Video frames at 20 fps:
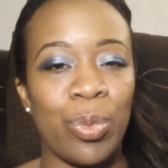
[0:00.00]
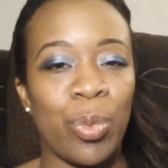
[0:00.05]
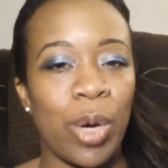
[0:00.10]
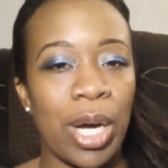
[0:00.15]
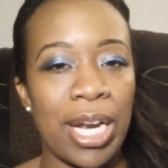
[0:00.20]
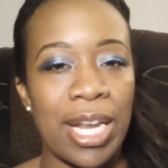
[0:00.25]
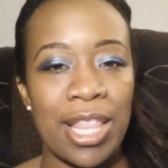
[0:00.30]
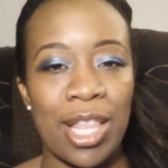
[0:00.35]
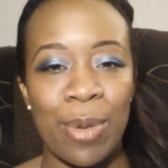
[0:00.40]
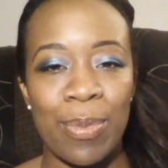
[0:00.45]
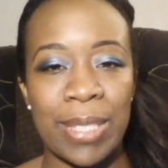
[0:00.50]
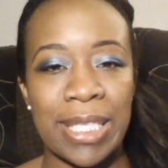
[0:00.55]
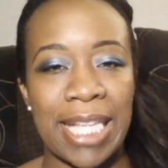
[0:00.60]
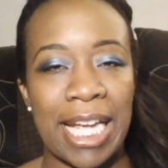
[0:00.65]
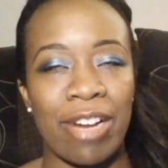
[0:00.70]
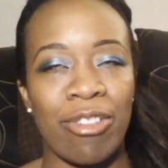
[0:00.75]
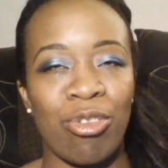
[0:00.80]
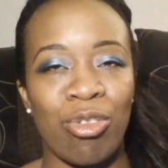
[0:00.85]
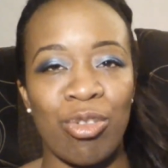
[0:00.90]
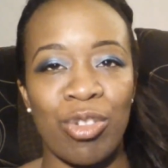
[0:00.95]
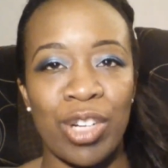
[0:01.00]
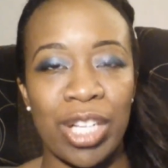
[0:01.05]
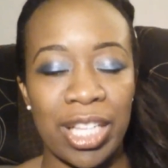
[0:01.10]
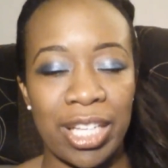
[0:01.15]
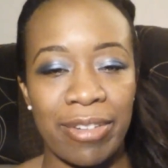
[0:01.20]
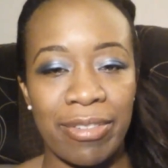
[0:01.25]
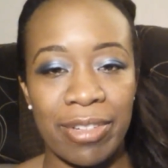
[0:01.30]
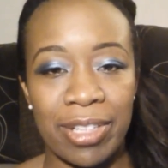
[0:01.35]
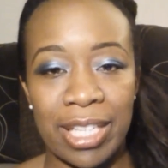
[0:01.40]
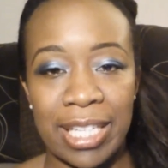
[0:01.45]
One of them was like
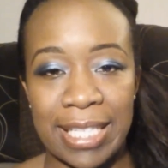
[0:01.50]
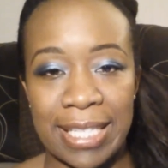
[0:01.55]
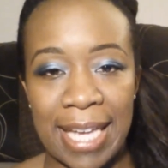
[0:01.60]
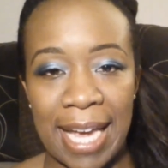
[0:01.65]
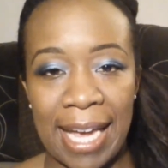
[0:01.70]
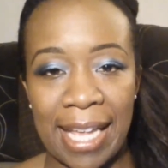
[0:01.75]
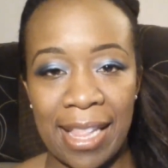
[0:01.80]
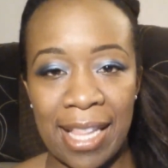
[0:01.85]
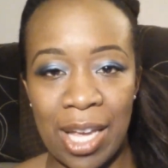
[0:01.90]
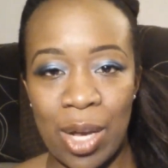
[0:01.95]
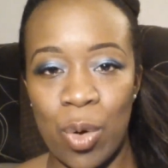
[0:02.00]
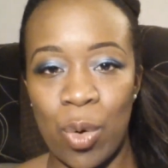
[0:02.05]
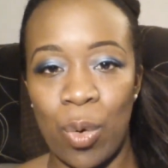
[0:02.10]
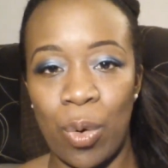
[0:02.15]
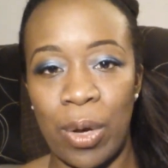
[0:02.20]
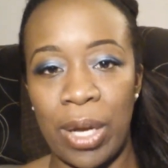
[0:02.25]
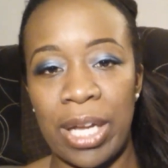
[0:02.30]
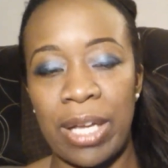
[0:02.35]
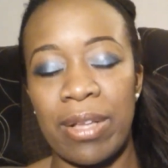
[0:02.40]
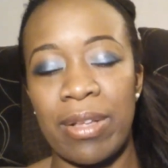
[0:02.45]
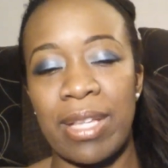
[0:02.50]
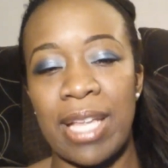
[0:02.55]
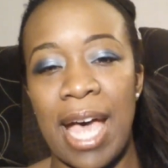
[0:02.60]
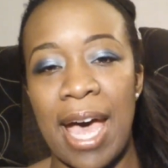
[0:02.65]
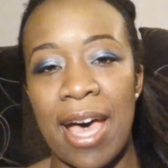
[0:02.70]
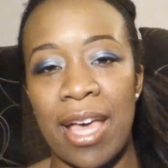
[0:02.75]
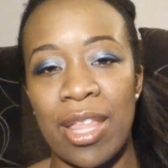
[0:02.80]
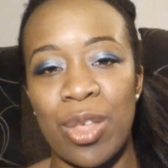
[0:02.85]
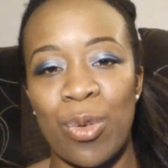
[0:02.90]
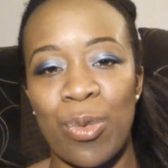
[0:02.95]
really tightly coiled.
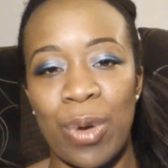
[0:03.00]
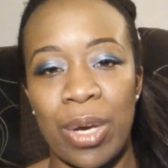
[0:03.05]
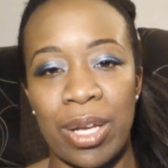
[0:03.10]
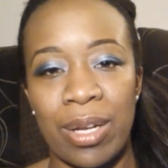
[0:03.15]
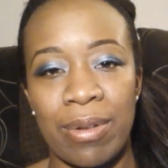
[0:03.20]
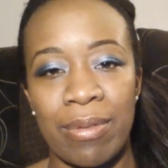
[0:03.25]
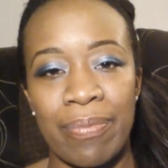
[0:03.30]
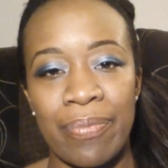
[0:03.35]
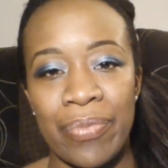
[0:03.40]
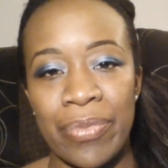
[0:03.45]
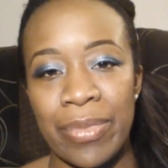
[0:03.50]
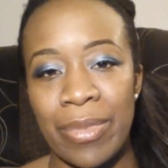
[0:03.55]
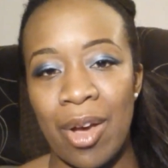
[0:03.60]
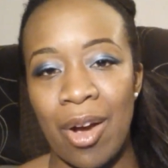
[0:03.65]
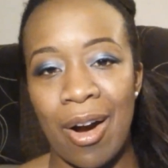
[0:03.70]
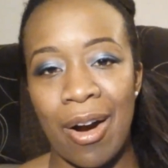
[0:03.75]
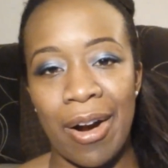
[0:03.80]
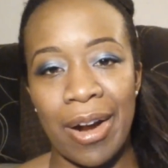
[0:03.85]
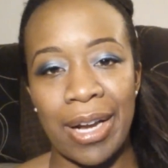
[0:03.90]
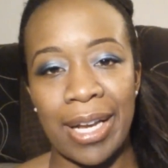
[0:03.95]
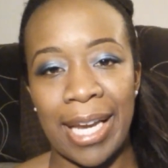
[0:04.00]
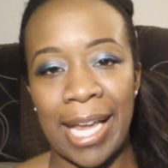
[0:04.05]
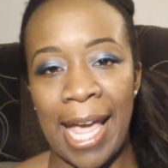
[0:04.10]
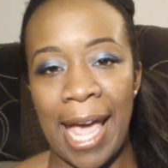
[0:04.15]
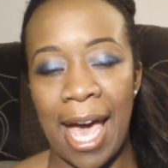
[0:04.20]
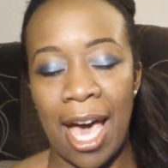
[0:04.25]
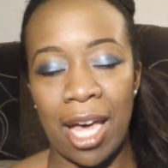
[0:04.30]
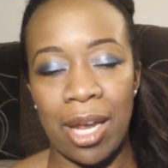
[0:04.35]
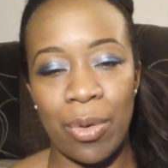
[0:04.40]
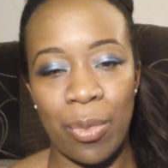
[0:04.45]
The other one
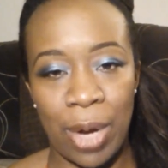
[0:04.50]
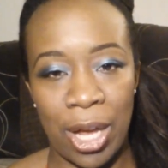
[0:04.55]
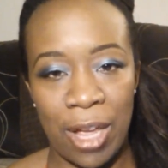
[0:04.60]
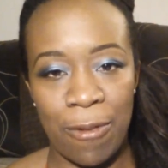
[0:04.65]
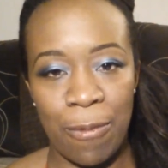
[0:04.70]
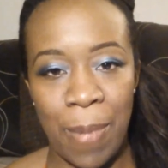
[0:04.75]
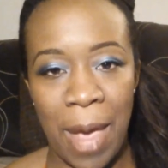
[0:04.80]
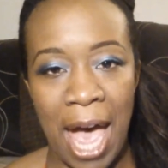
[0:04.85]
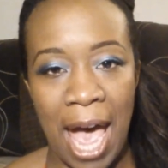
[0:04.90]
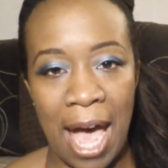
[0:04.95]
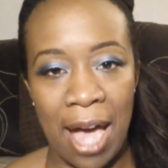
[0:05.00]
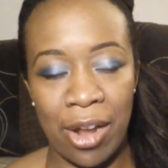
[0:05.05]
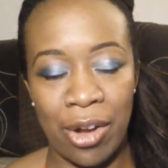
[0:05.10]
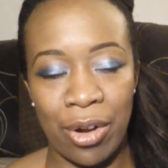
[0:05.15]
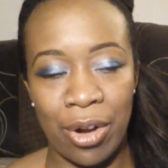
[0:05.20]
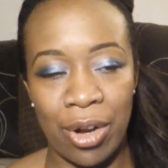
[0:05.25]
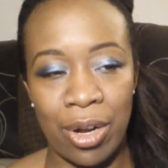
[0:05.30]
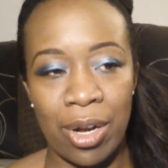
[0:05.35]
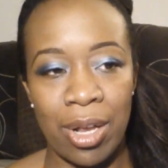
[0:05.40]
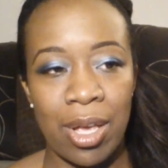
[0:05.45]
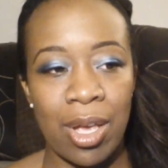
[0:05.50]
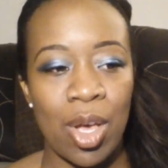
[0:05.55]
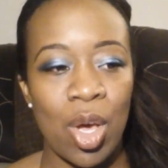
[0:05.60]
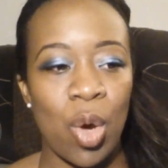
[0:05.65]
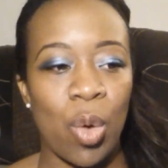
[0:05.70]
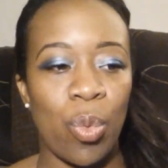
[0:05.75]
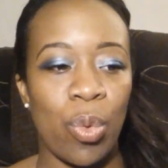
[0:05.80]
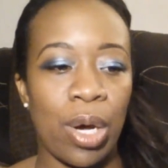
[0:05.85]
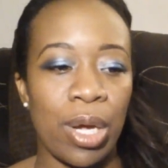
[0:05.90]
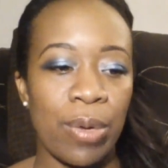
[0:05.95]
hardly had a wave pattern.
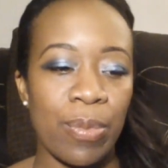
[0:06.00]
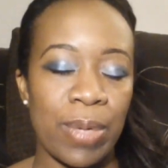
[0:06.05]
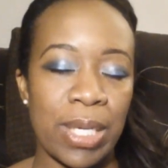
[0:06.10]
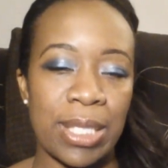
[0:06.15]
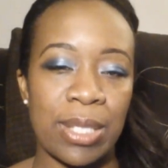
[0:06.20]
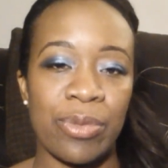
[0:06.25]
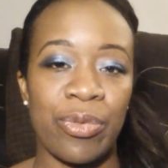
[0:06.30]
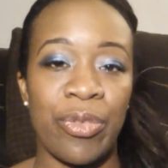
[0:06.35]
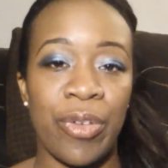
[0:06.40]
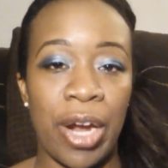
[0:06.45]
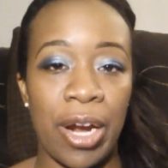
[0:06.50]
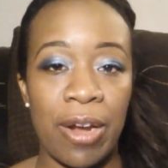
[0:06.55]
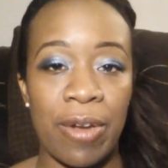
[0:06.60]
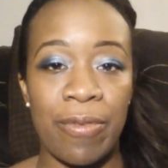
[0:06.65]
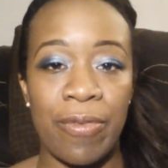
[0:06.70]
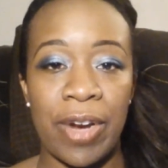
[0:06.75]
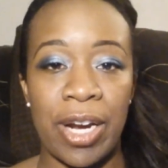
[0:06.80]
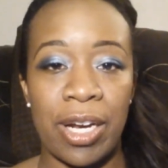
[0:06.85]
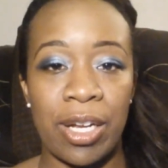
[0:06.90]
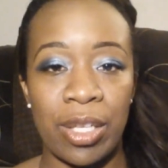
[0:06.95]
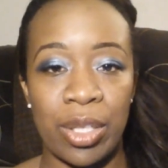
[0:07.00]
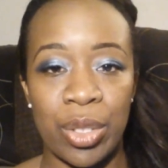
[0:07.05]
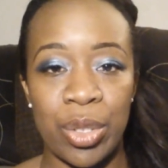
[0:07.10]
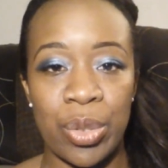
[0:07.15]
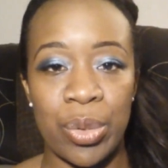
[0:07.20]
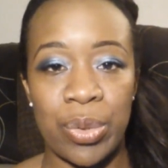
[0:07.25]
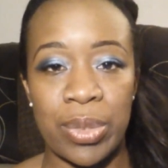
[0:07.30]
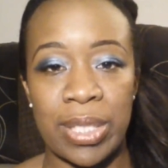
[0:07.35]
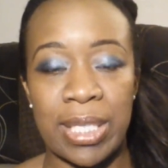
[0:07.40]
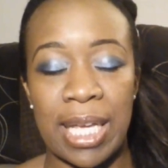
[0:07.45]
One was very
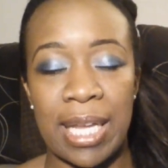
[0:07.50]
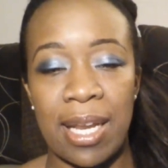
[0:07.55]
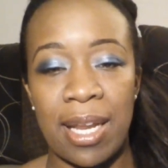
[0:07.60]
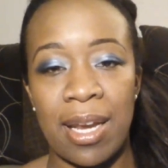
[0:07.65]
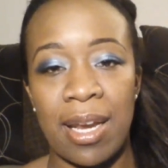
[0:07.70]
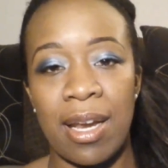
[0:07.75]
loose, and